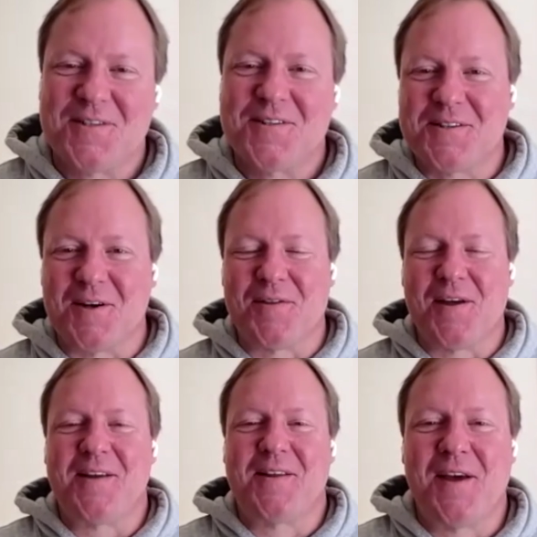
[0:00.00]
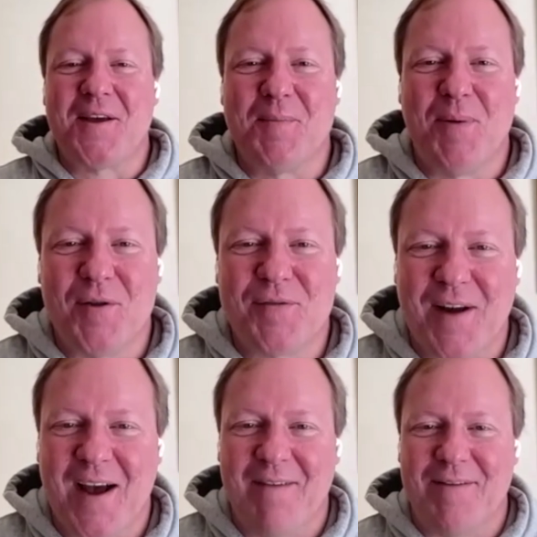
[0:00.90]
So thank you, thank you both
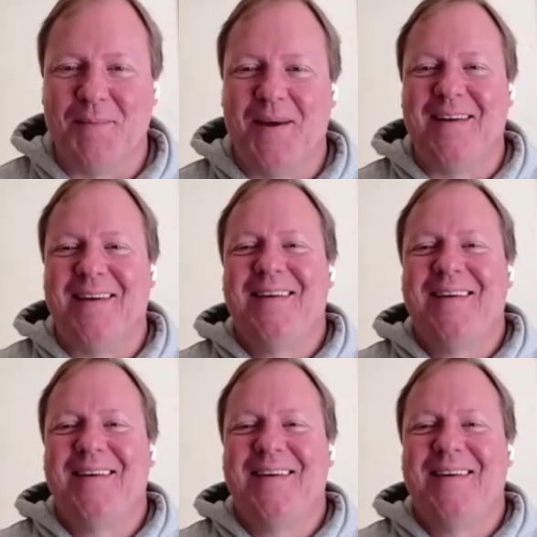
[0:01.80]
for having me.